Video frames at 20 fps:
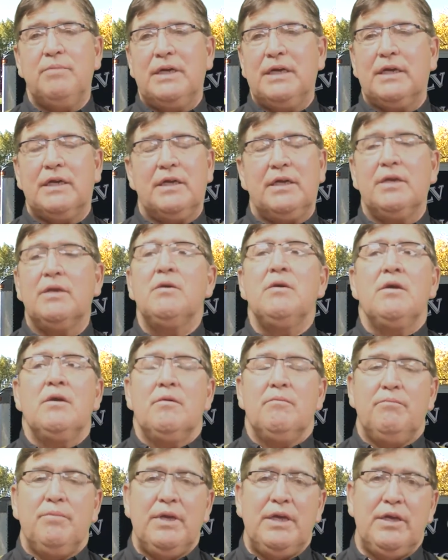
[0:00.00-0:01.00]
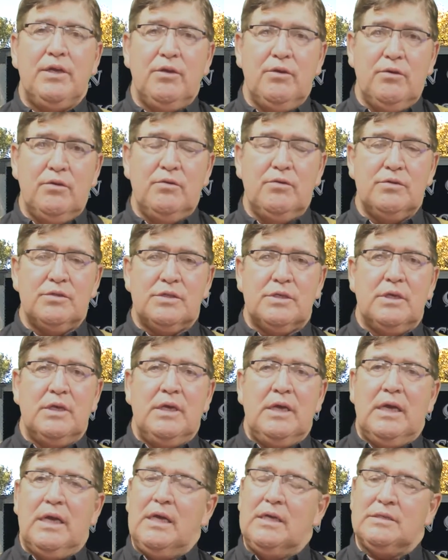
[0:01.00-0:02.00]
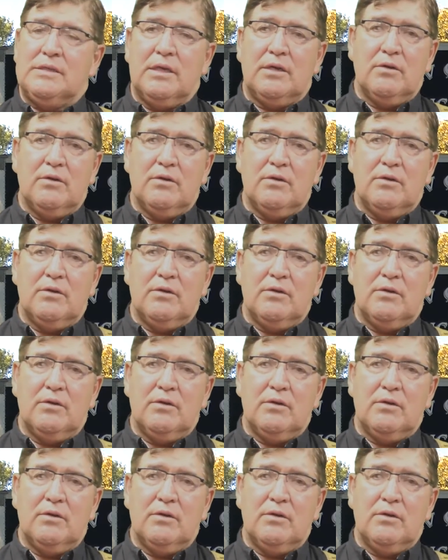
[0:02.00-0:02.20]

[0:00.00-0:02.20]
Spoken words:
but it can be used as